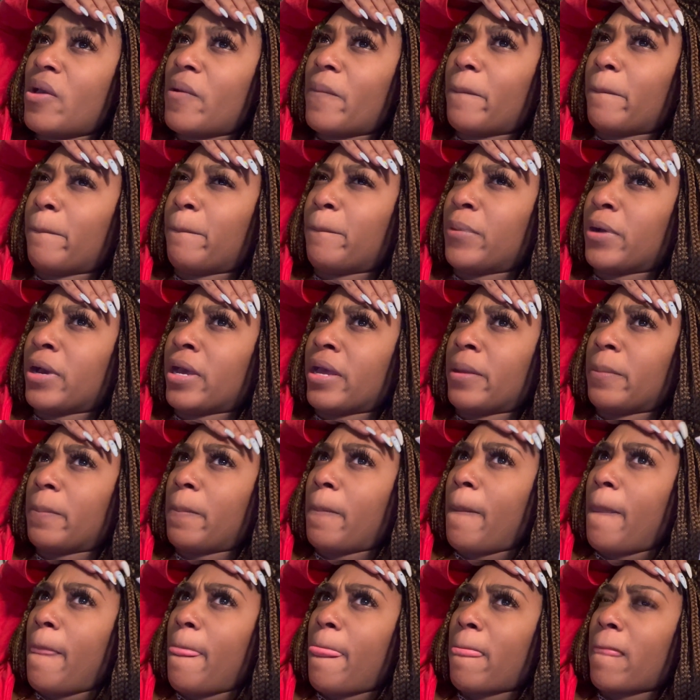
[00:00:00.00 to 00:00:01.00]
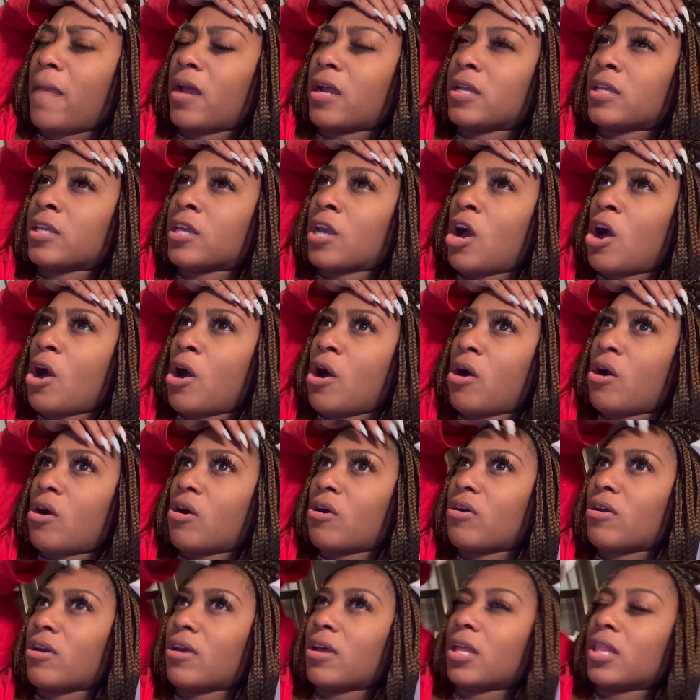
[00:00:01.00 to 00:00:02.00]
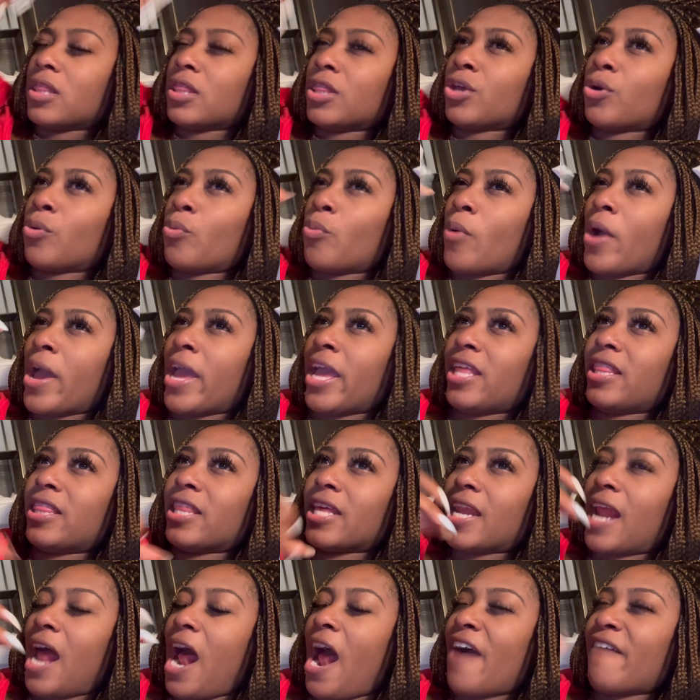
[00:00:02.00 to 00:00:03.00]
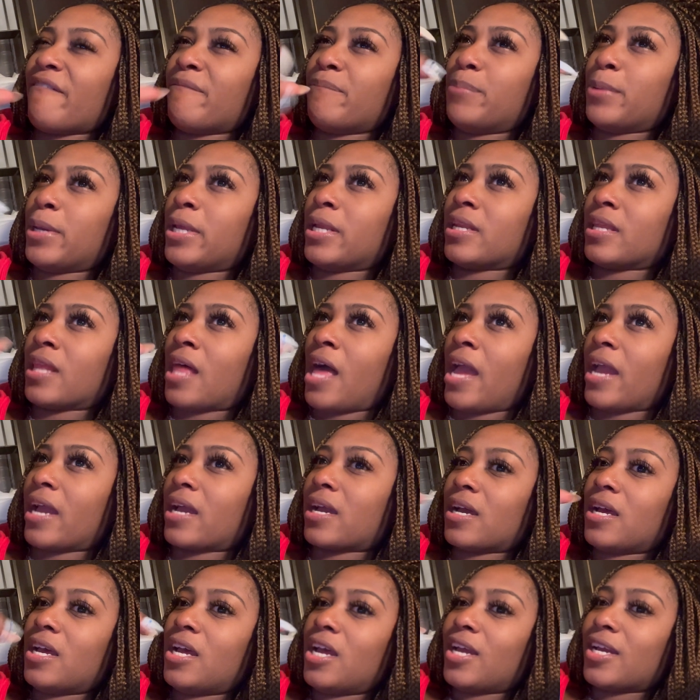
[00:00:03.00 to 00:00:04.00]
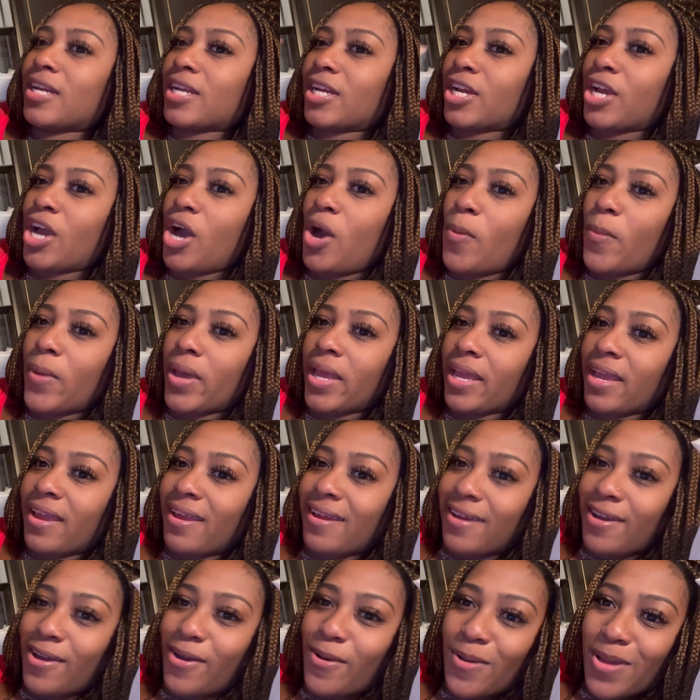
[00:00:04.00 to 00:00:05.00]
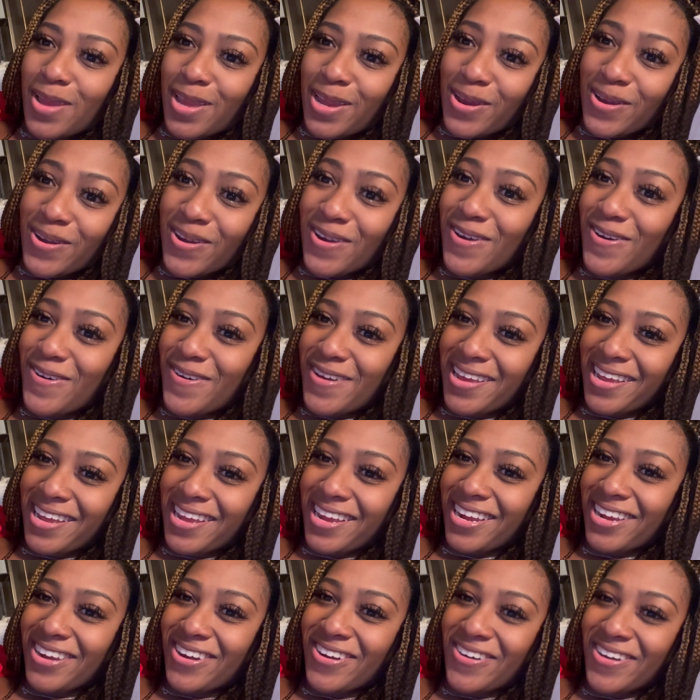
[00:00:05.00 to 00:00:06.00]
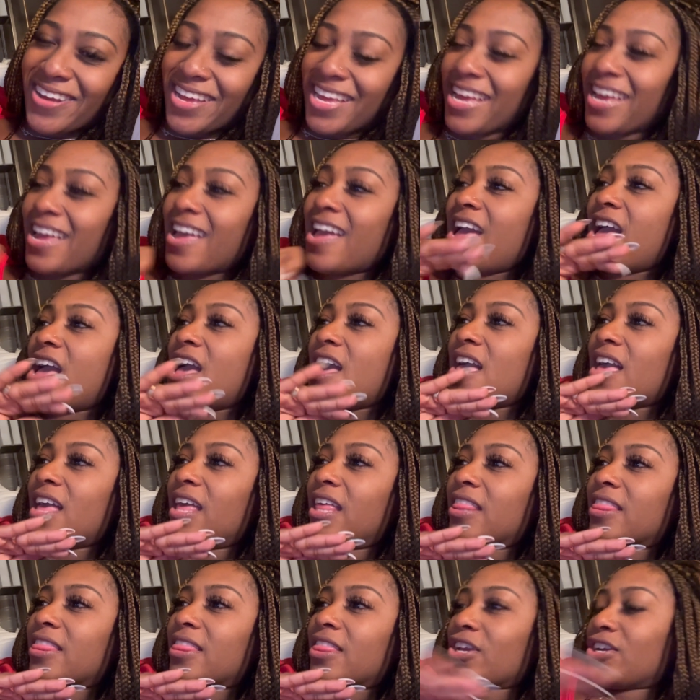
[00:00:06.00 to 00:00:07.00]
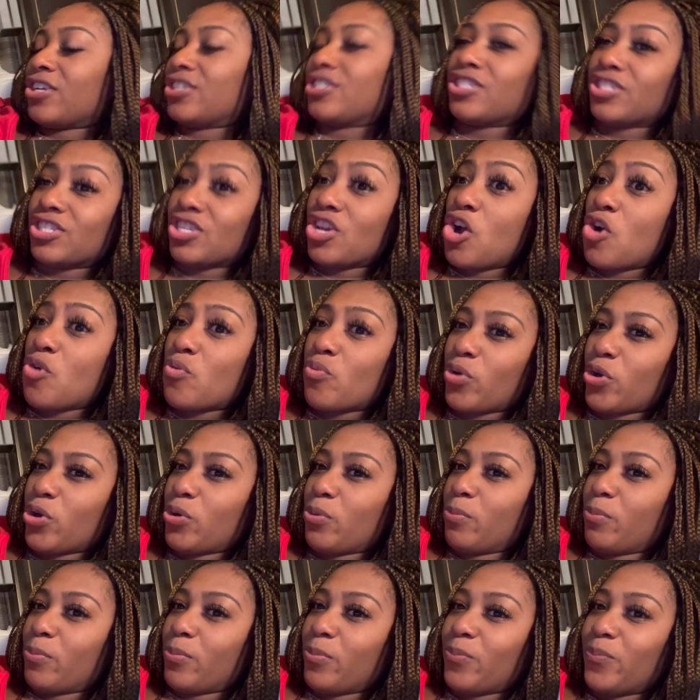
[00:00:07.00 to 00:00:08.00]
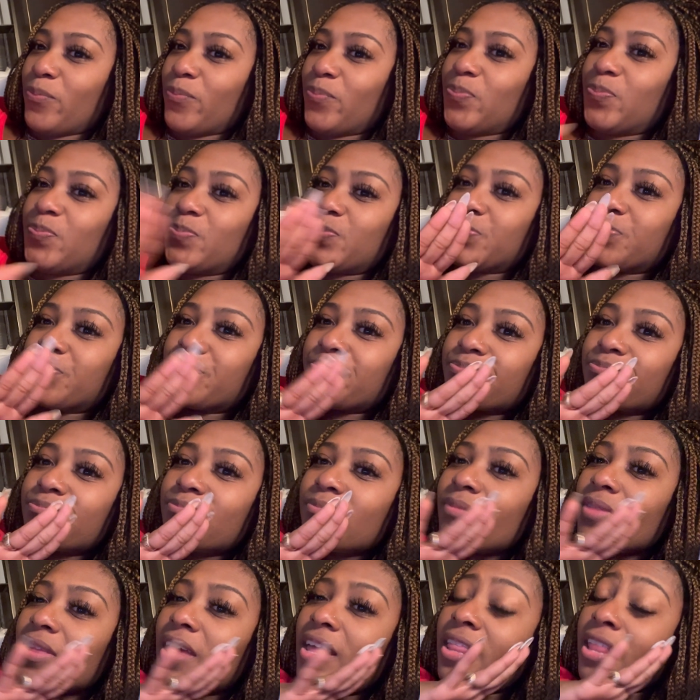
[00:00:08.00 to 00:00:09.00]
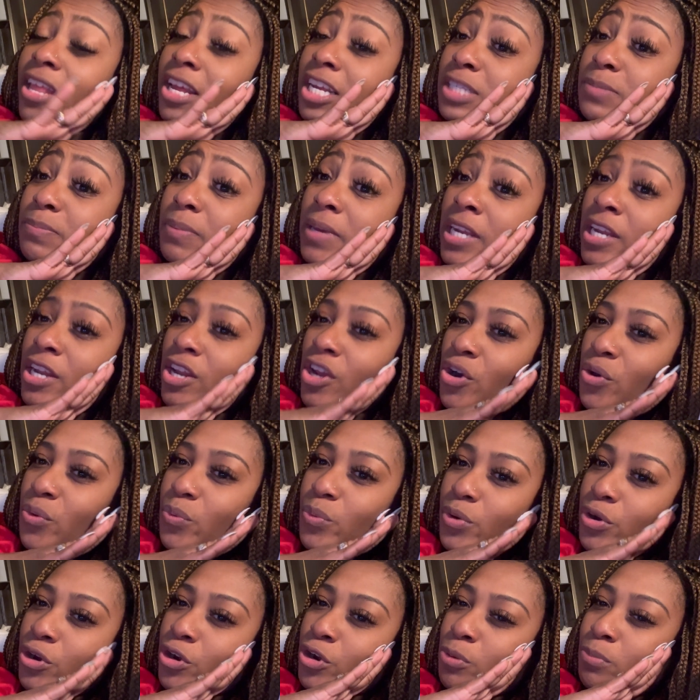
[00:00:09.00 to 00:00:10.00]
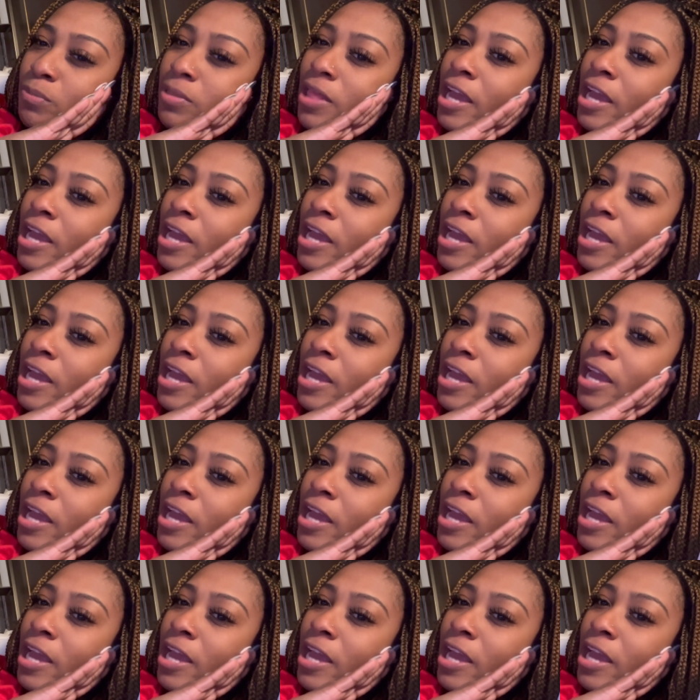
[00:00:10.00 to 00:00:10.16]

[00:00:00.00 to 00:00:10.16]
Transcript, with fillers: But y'all, the way that I've been like going and going and going and going, there's no room. There's been no room.